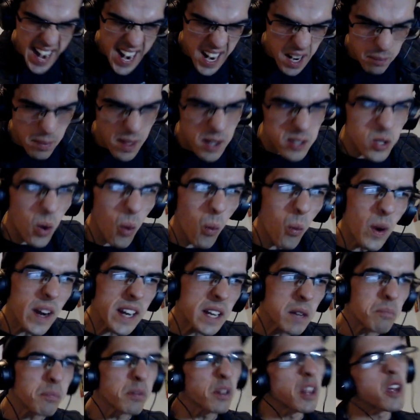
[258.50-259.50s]
that was a
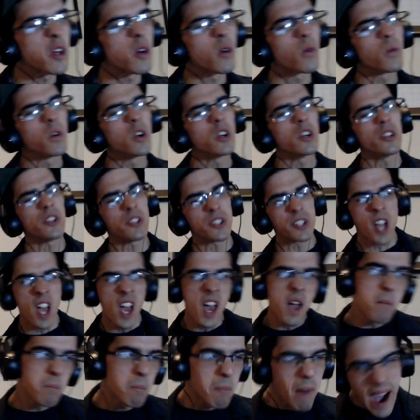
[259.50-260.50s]
wicked play on words.
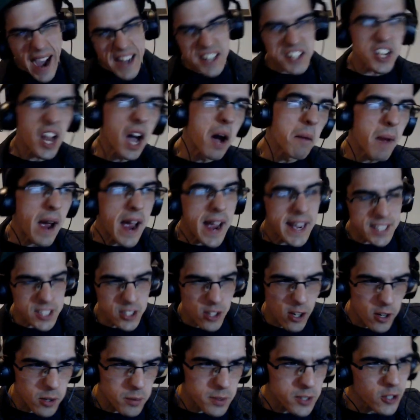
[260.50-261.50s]
My dumb ass
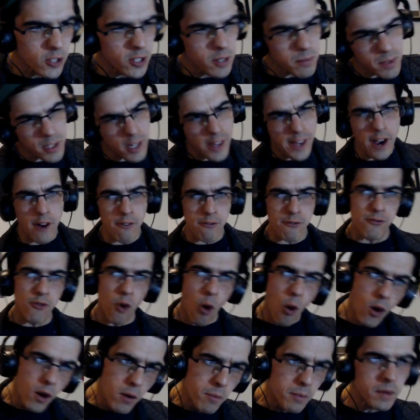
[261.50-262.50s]
thought he was going to be like a
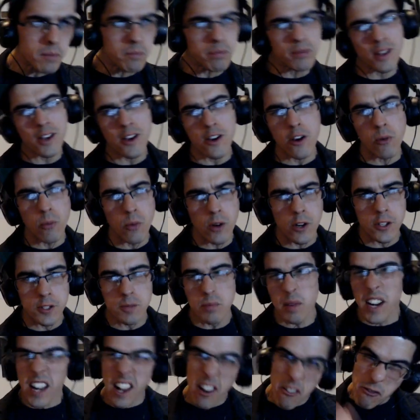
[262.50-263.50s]
foreman play on words. But
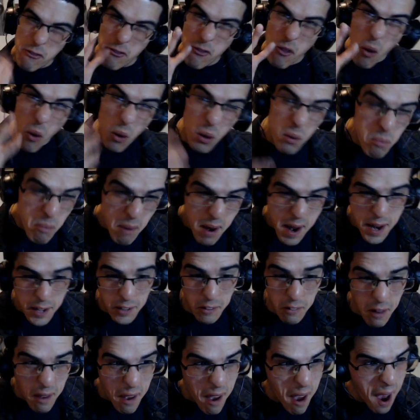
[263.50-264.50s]
I got 4 men.
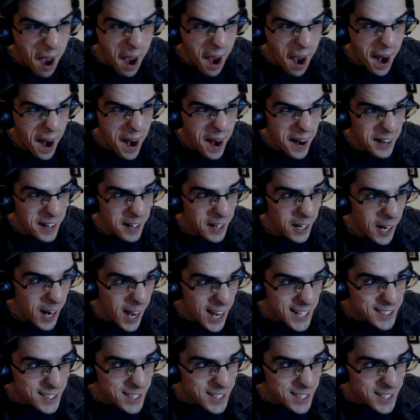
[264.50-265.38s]
Let's go.